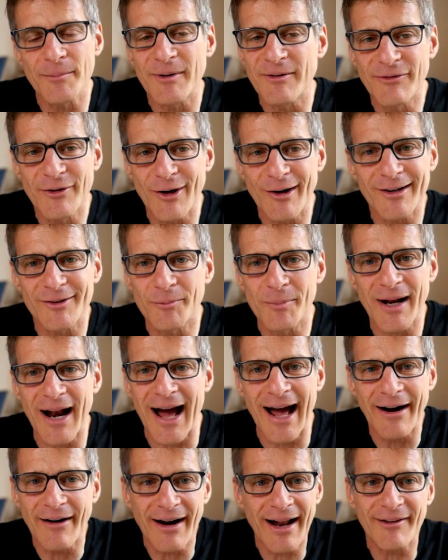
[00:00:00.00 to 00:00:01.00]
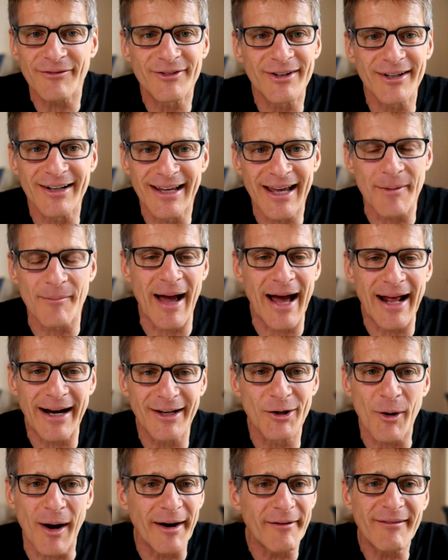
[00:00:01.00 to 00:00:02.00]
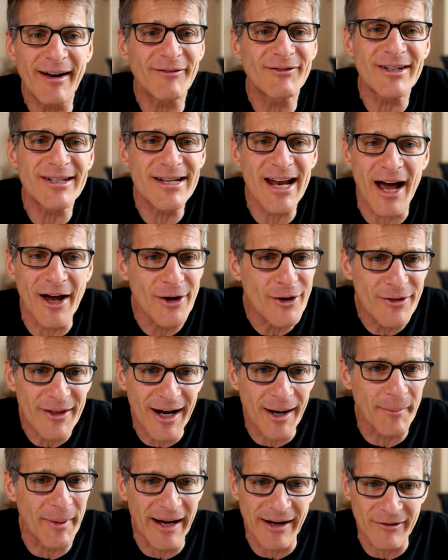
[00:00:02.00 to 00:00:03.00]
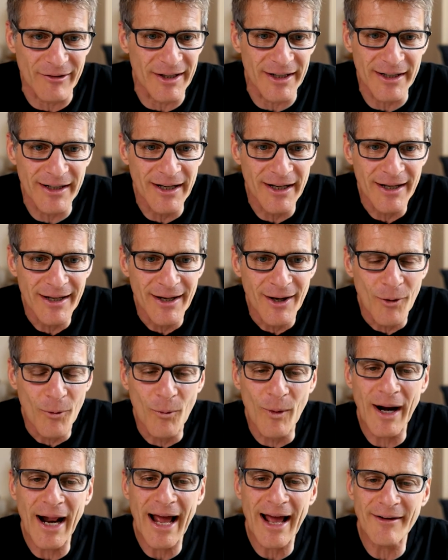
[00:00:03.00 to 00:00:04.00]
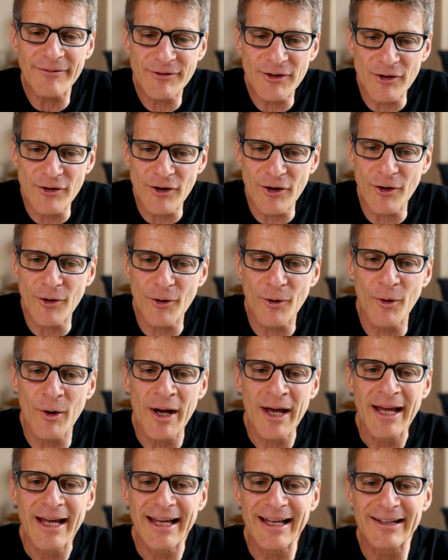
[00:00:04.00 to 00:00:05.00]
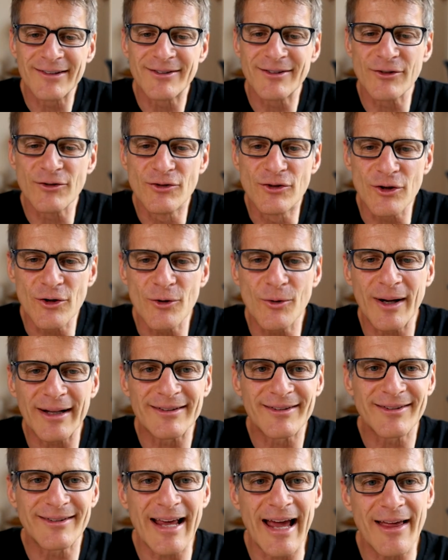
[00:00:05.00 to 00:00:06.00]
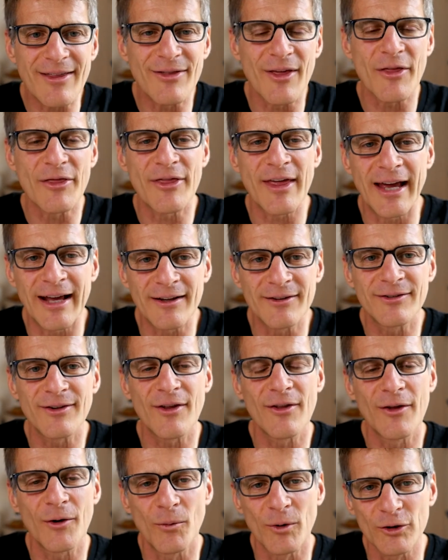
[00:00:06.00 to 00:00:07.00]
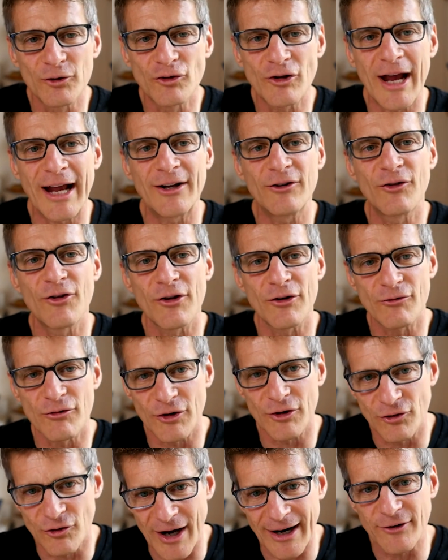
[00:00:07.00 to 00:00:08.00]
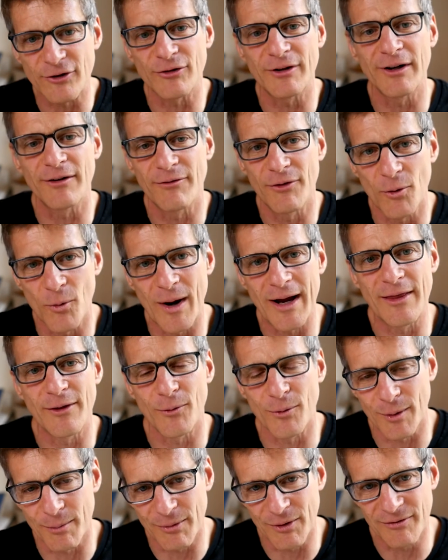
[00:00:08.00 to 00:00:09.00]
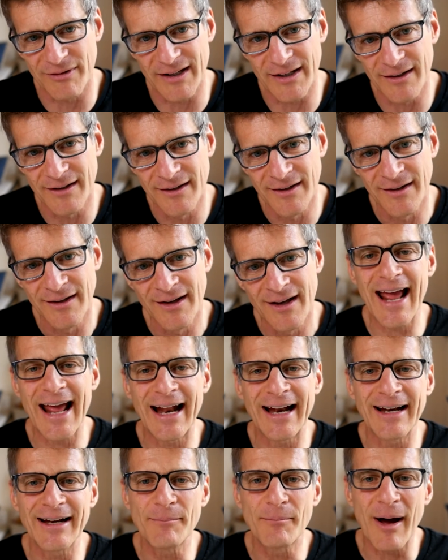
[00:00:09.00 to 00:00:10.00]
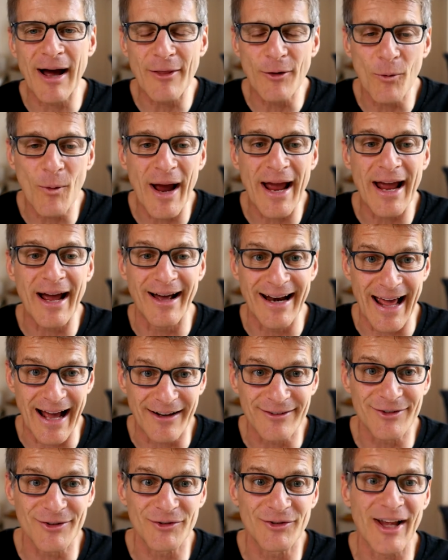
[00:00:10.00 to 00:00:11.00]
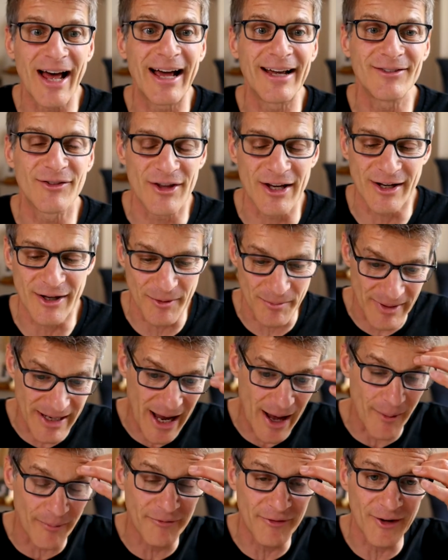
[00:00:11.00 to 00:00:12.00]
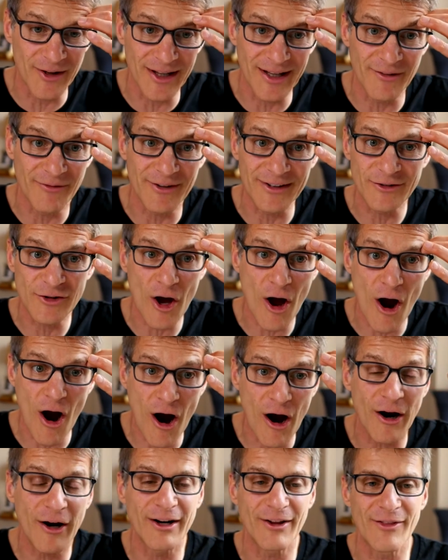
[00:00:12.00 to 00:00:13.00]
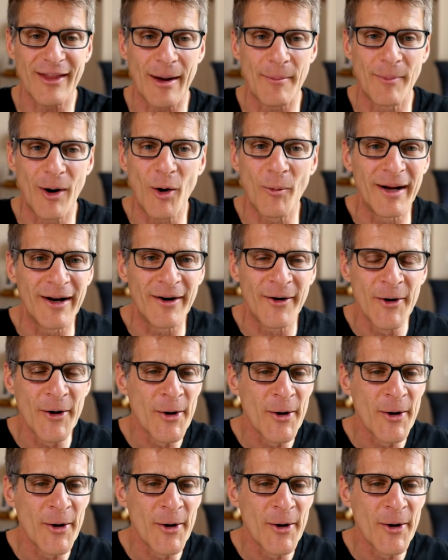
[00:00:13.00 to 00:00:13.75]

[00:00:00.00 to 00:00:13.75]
be furious, but I don't have to get mad at you. I don't even have to tell you that I'm angry. What I have to do is do and say the things that will change the trajectory of the way that we're moving. And by the way, an exercise that could be helpful if it's hard in that moment